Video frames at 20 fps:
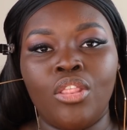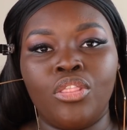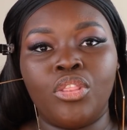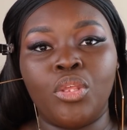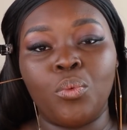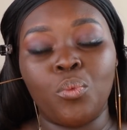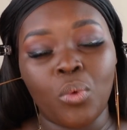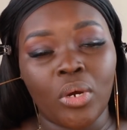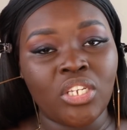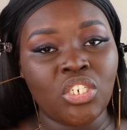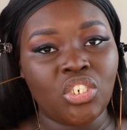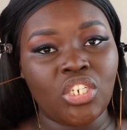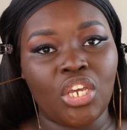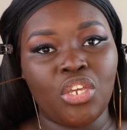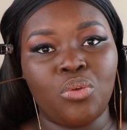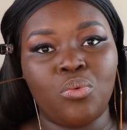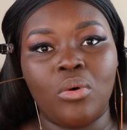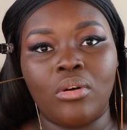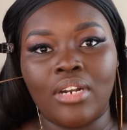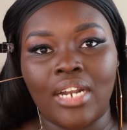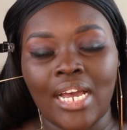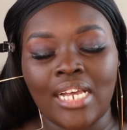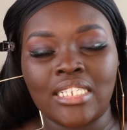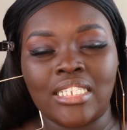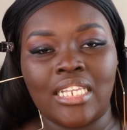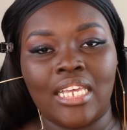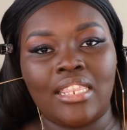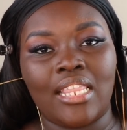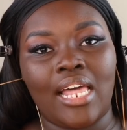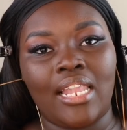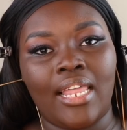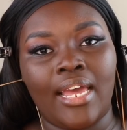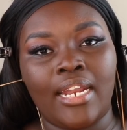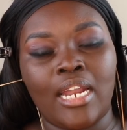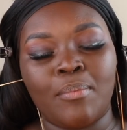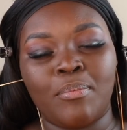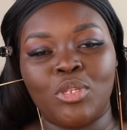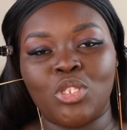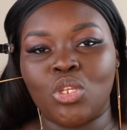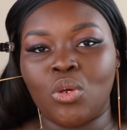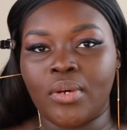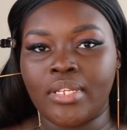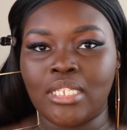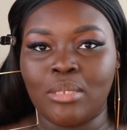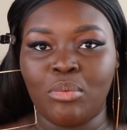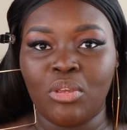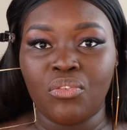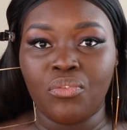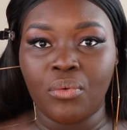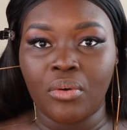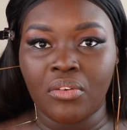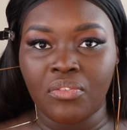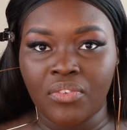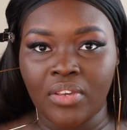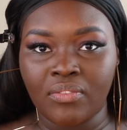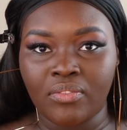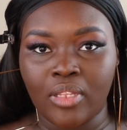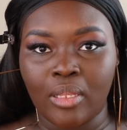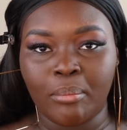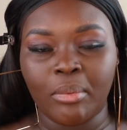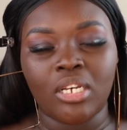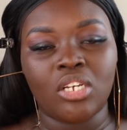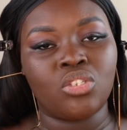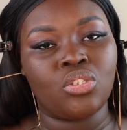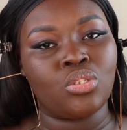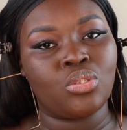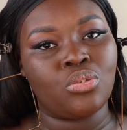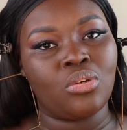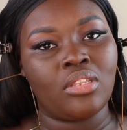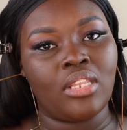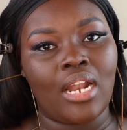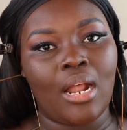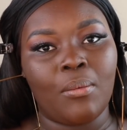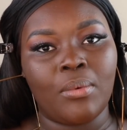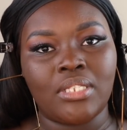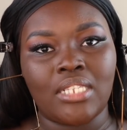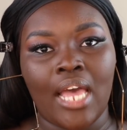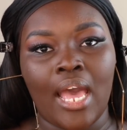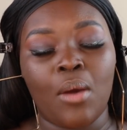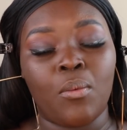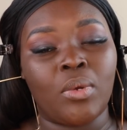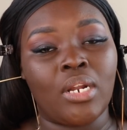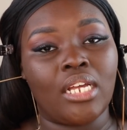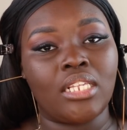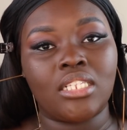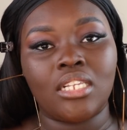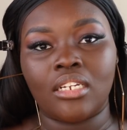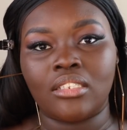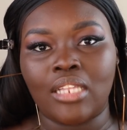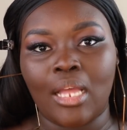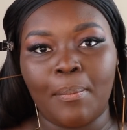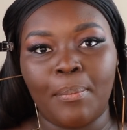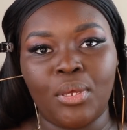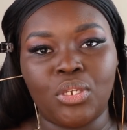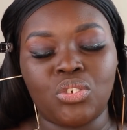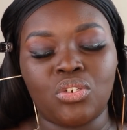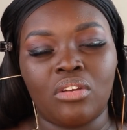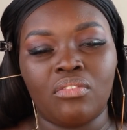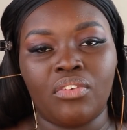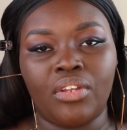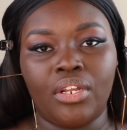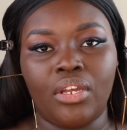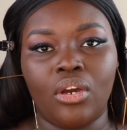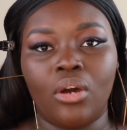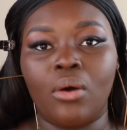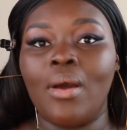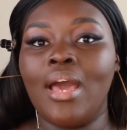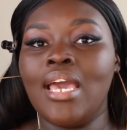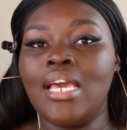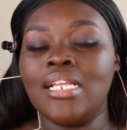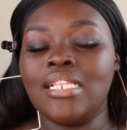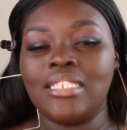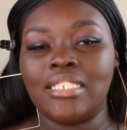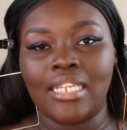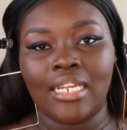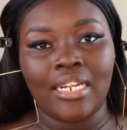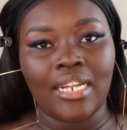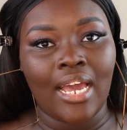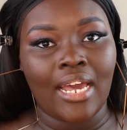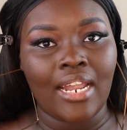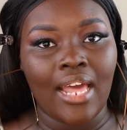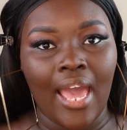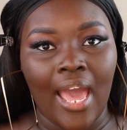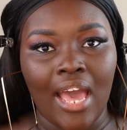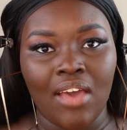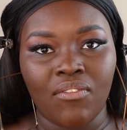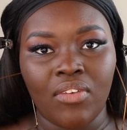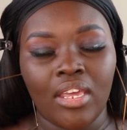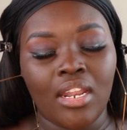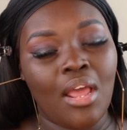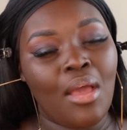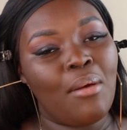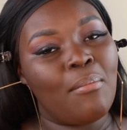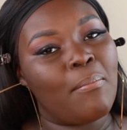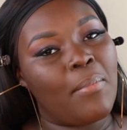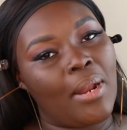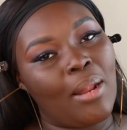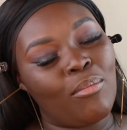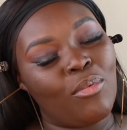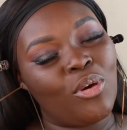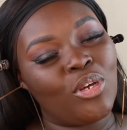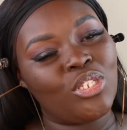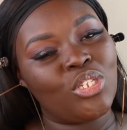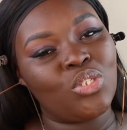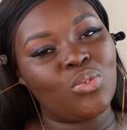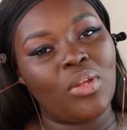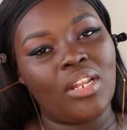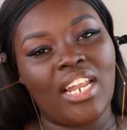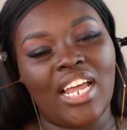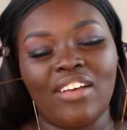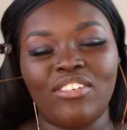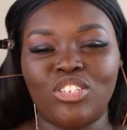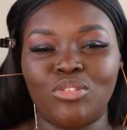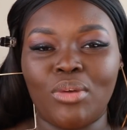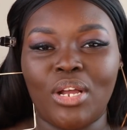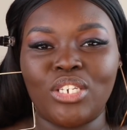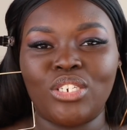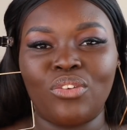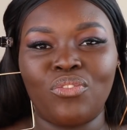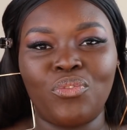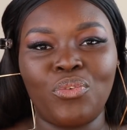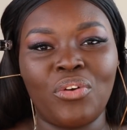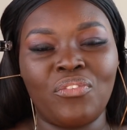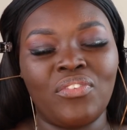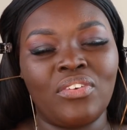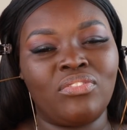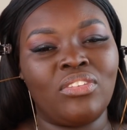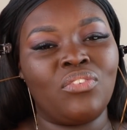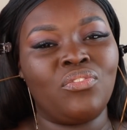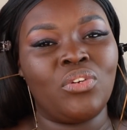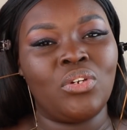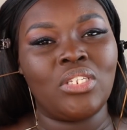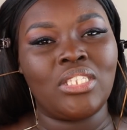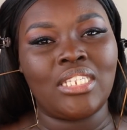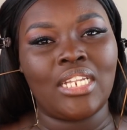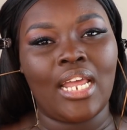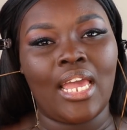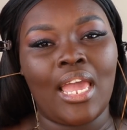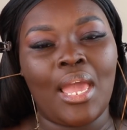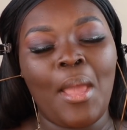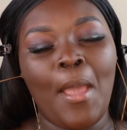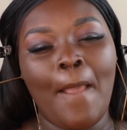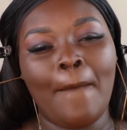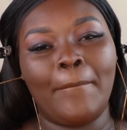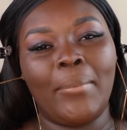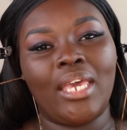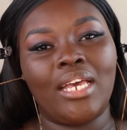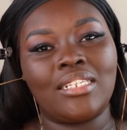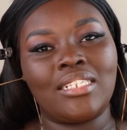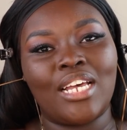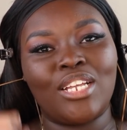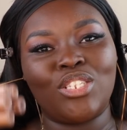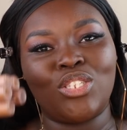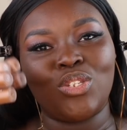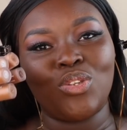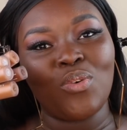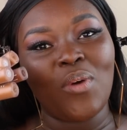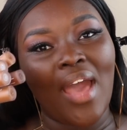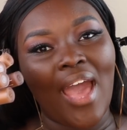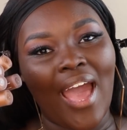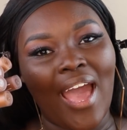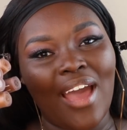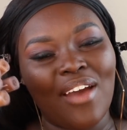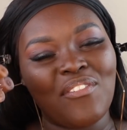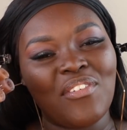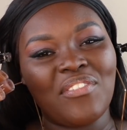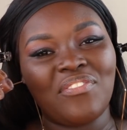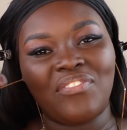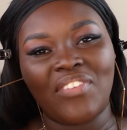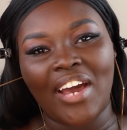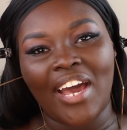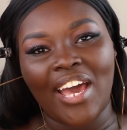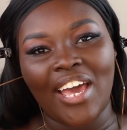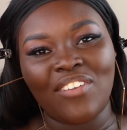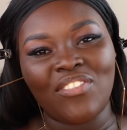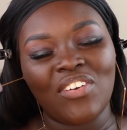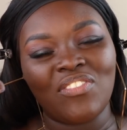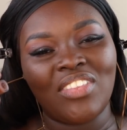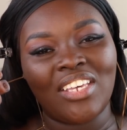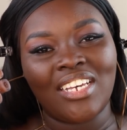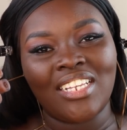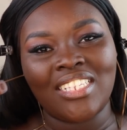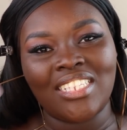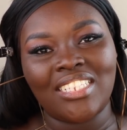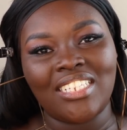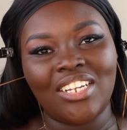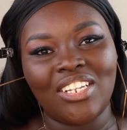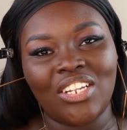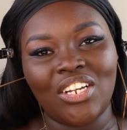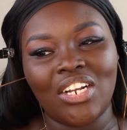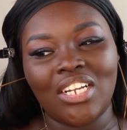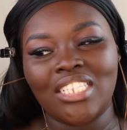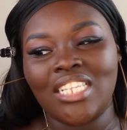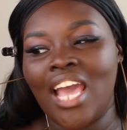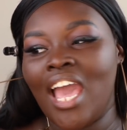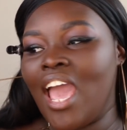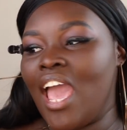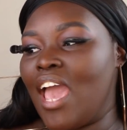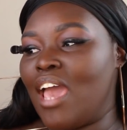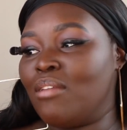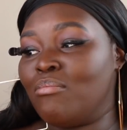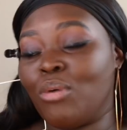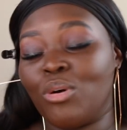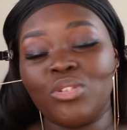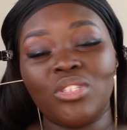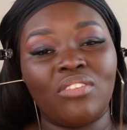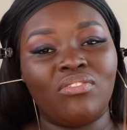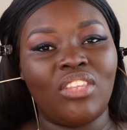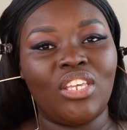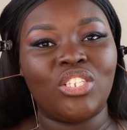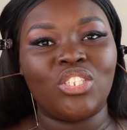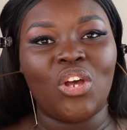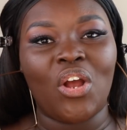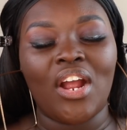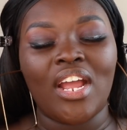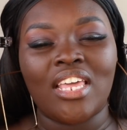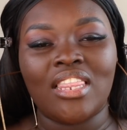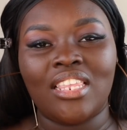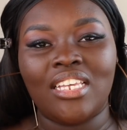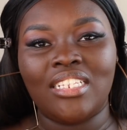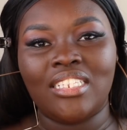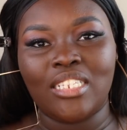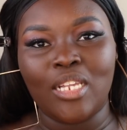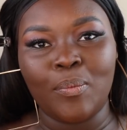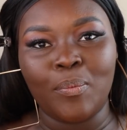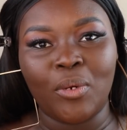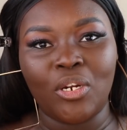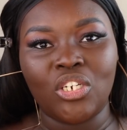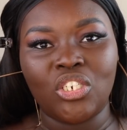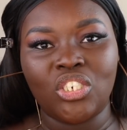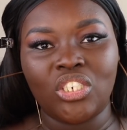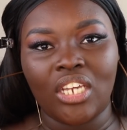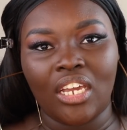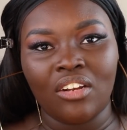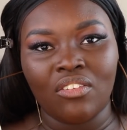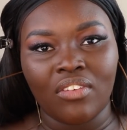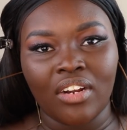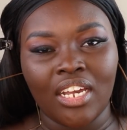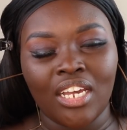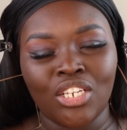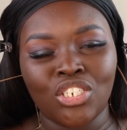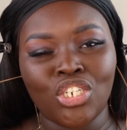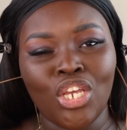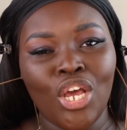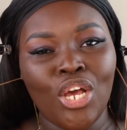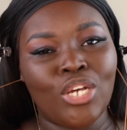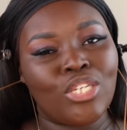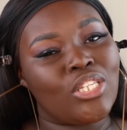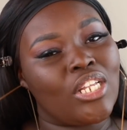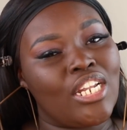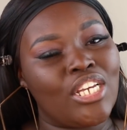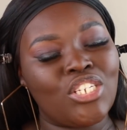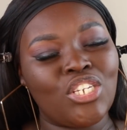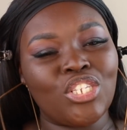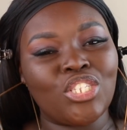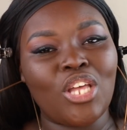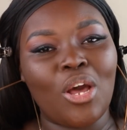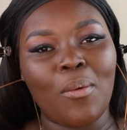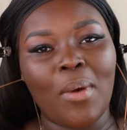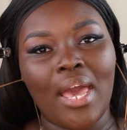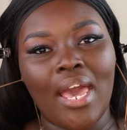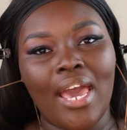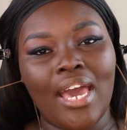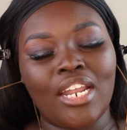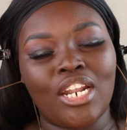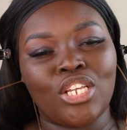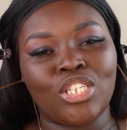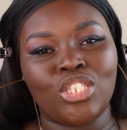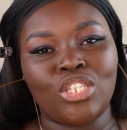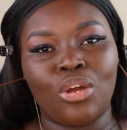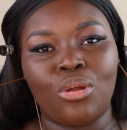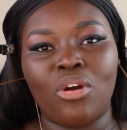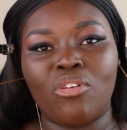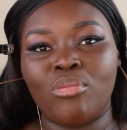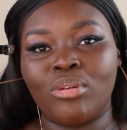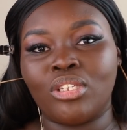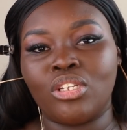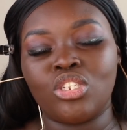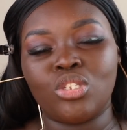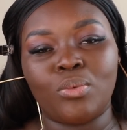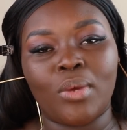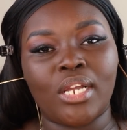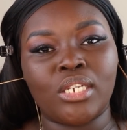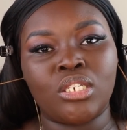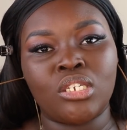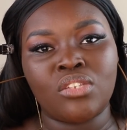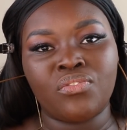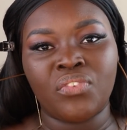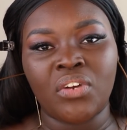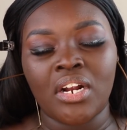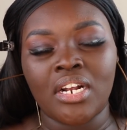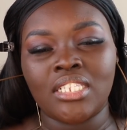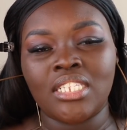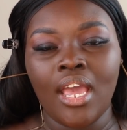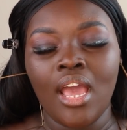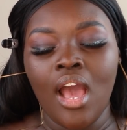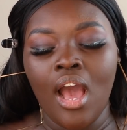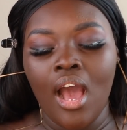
The one shade you will not see in that lineup is going to be $4.50 because the store that I was at when I took that picture and video did not have it. But I'm going to do a live swatch of $4.50 for you today because I do have 5 of the concealers and most of these are in the deeper shade range. So let's just go ahead and start off with the swatches first.